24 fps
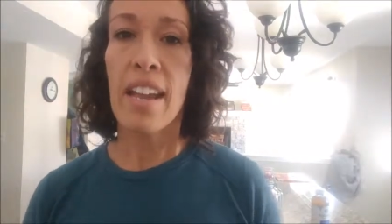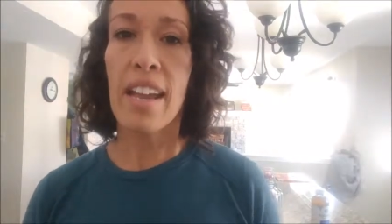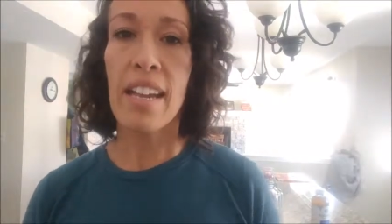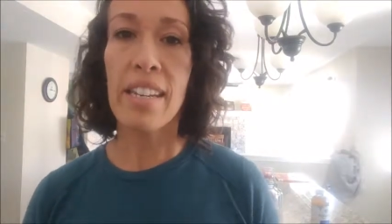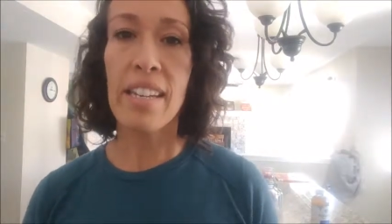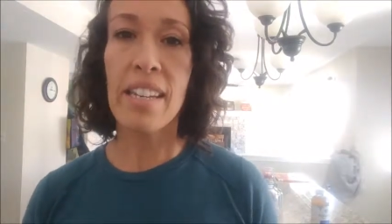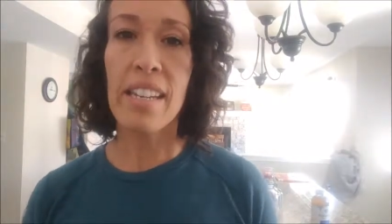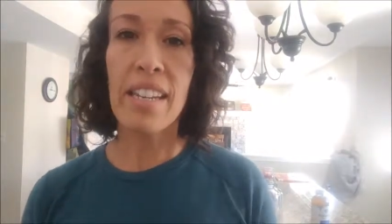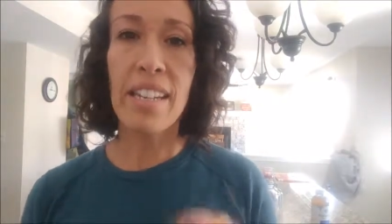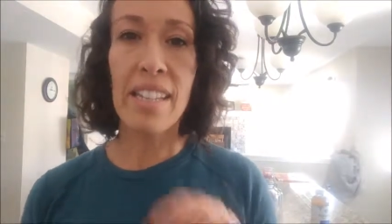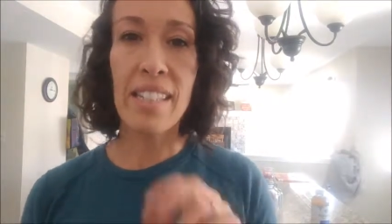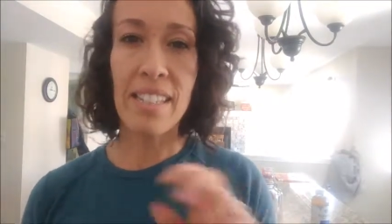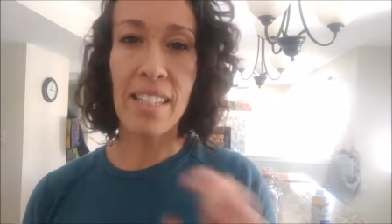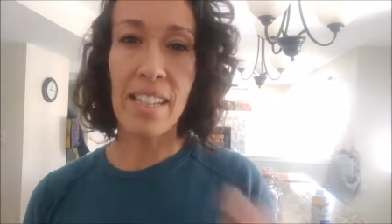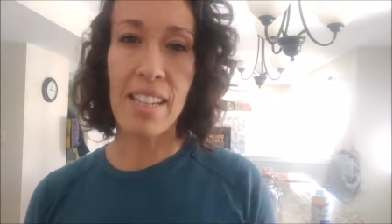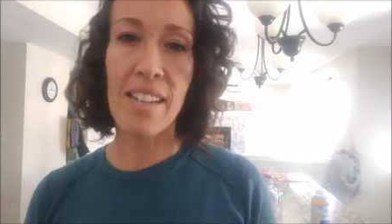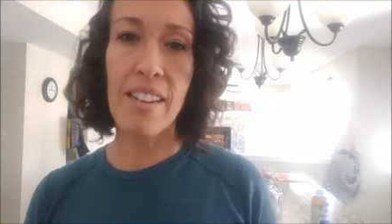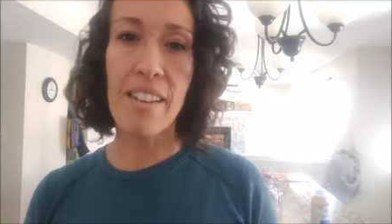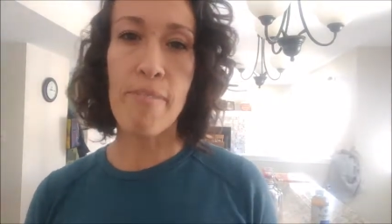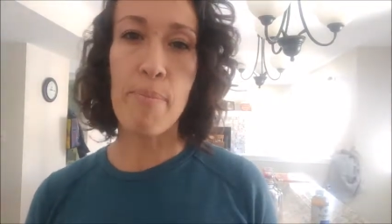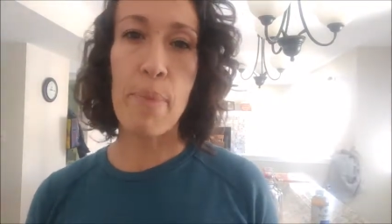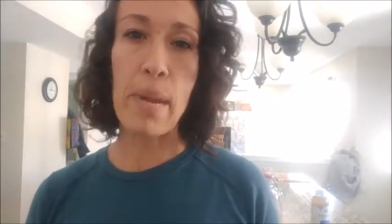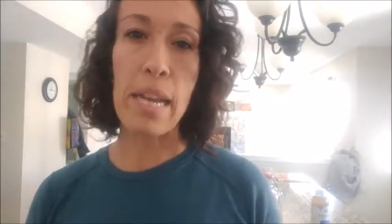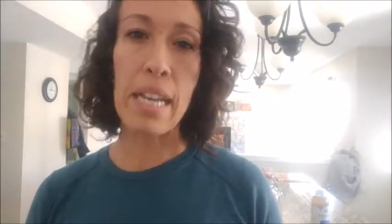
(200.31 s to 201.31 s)
And it is
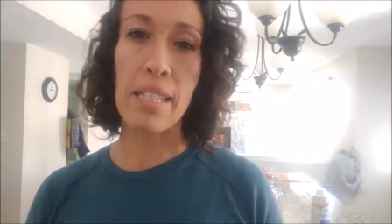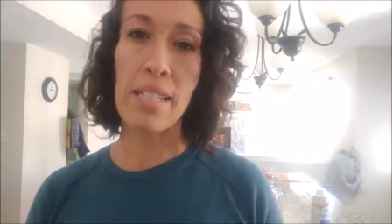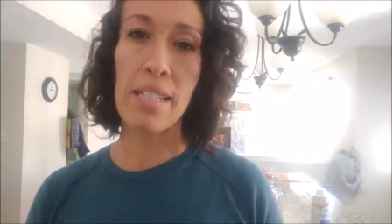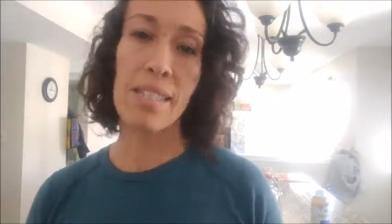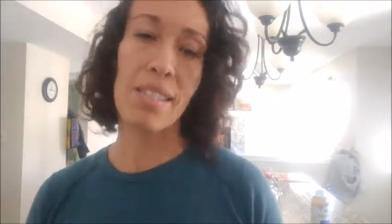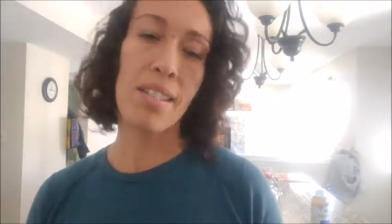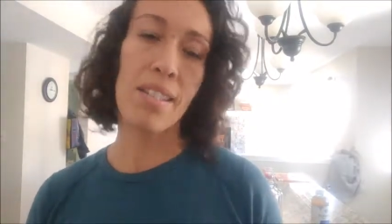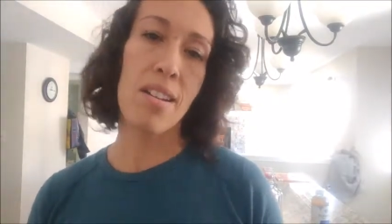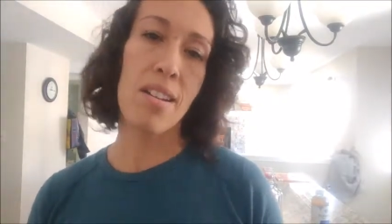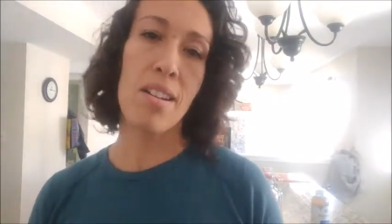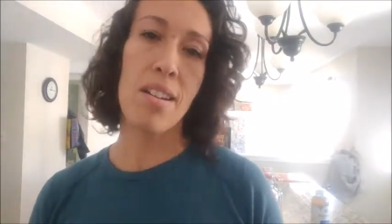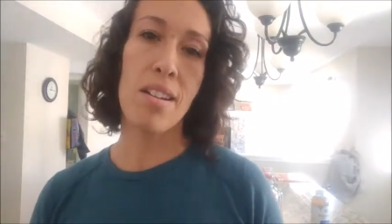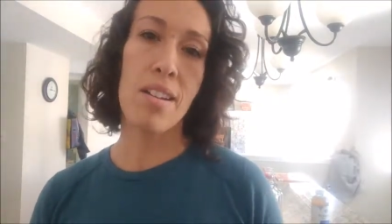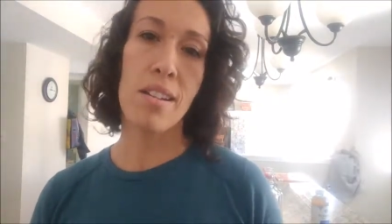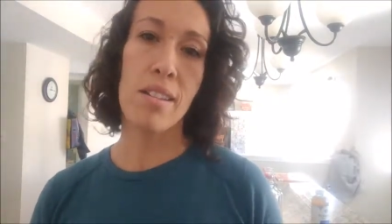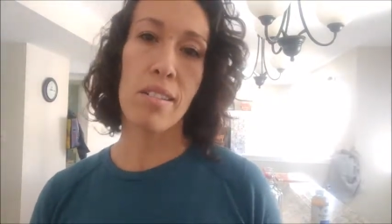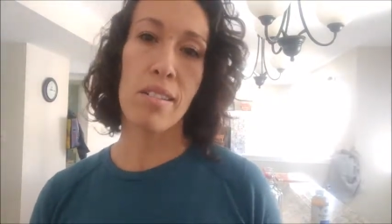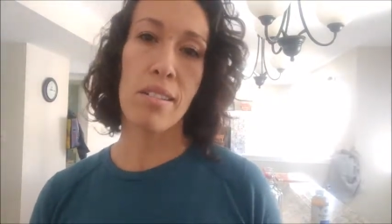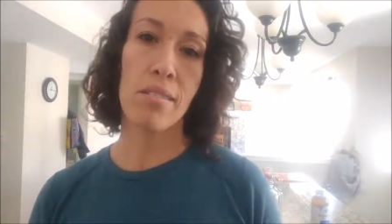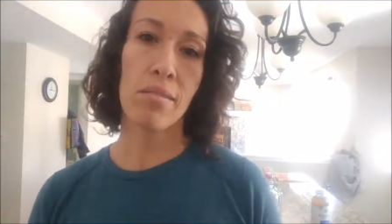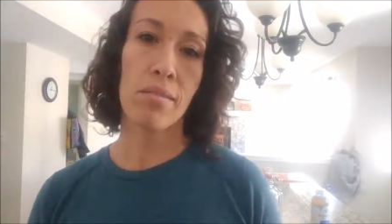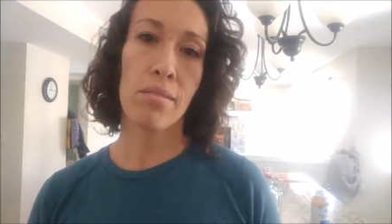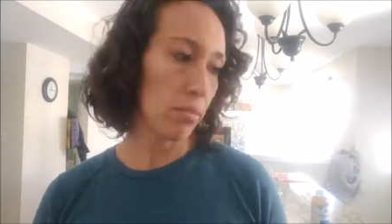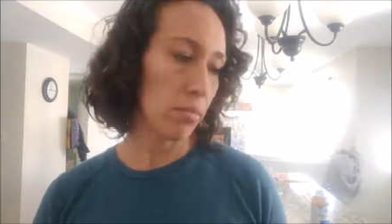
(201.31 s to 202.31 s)
kind of based on
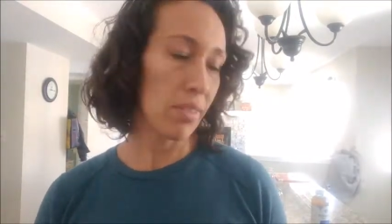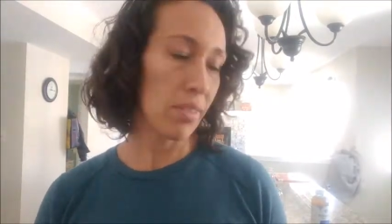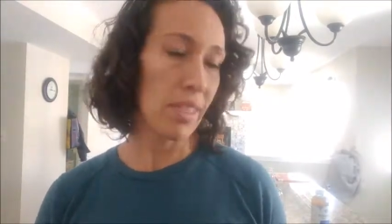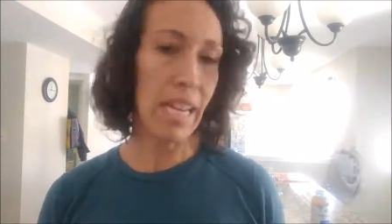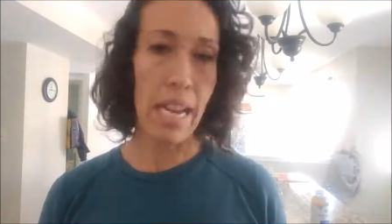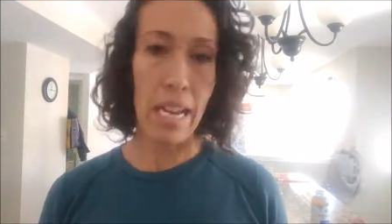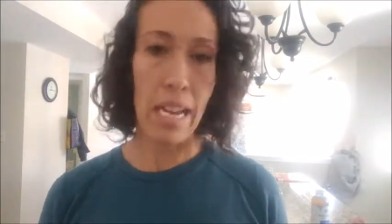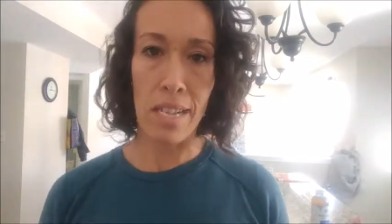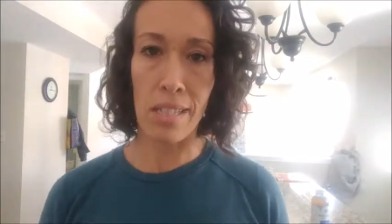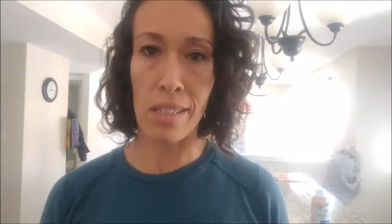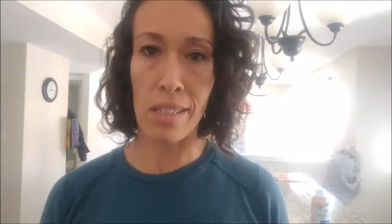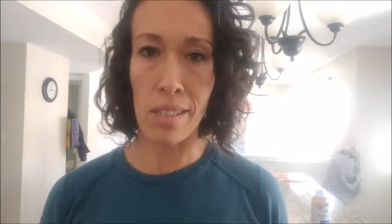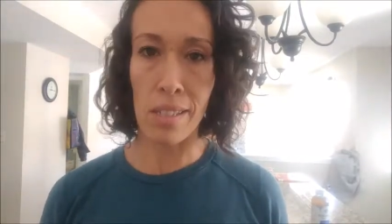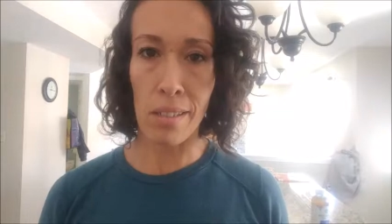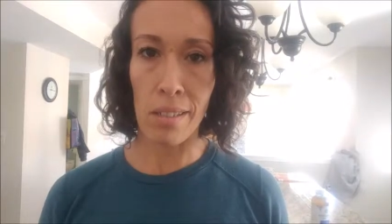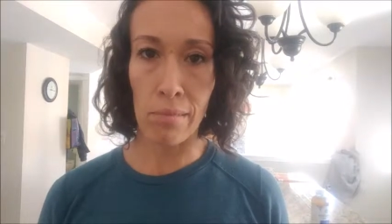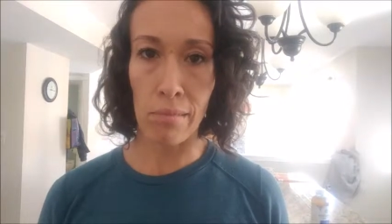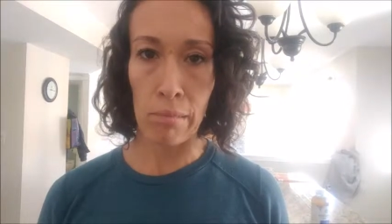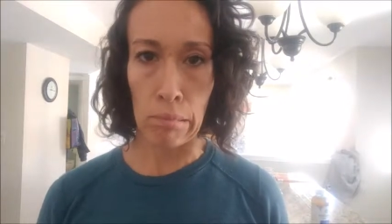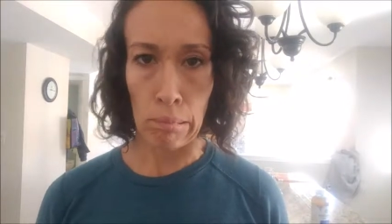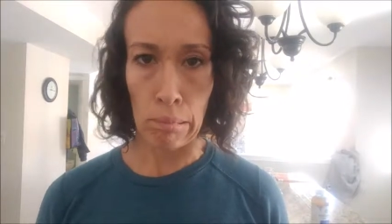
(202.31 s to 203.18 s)
taste.